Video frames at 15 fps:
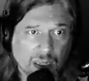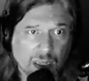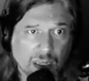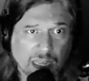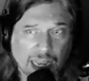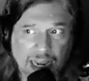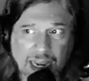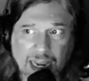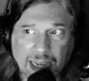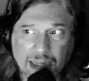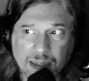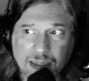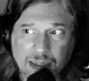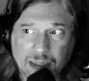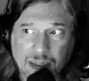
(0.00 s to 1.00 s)

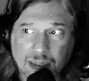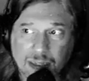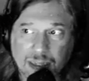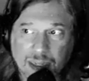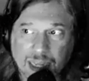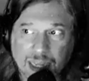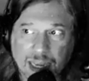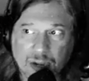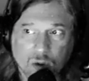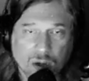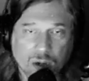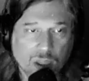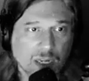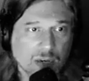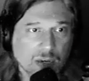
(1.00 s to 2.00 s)
And a
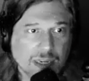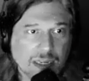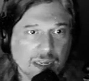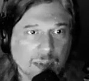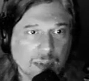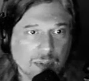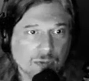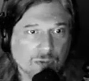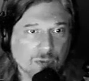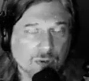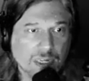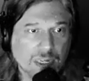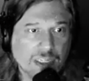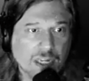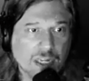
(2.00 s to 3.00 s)
corollary, number
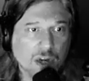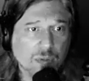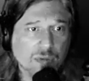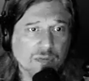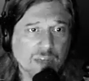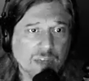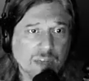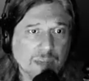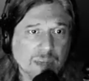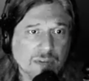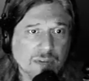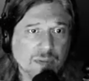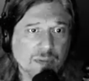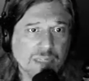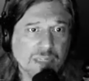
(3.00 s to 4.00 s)
40, don't prevent me
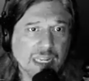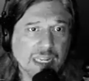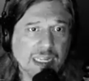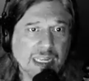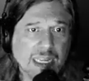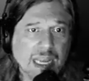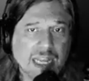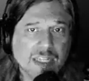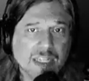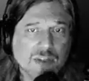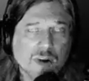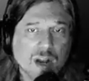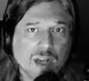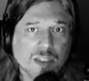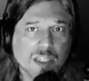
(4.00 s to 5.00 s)
from taking
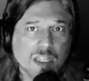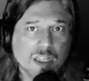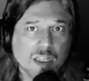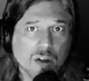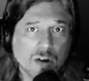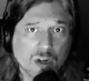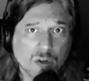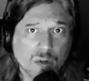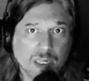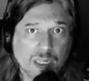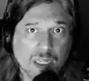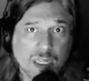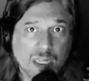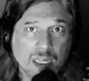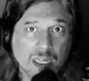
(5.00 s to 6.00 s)
hydroxychloroquine
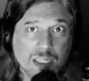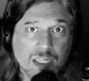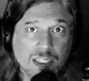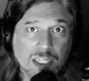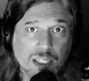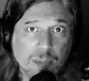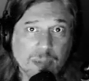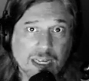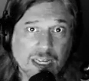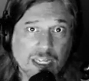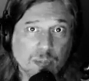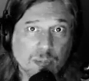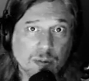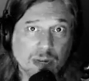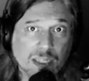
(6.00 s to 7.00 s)
just because
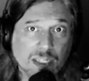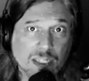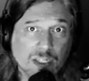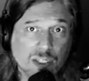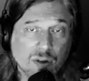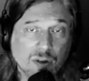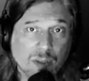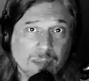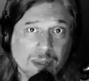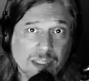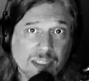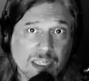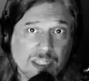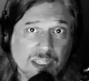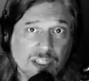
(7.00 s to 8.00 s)
President Trump has
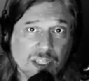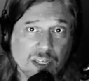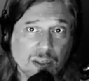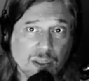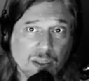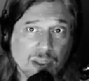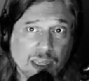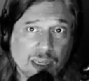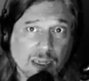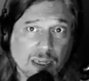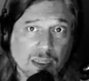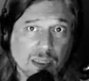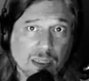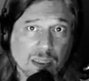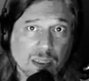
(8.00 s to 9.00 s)
said it's a good thing.
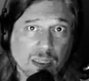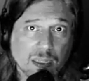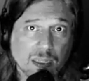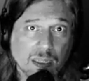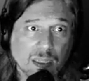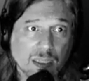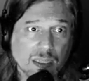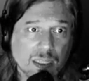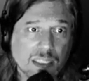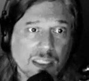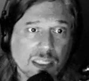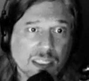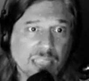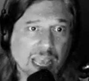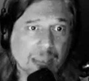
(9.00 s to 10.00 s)
This
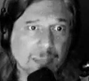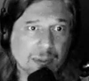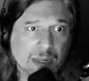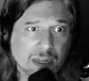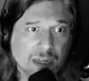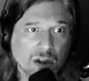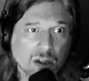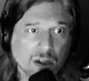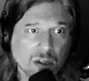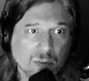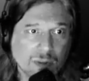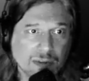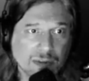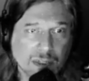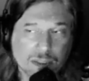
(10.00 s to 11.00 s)
is happening all
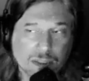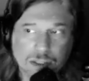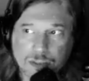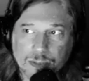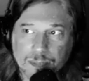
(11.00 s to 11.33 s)
around us.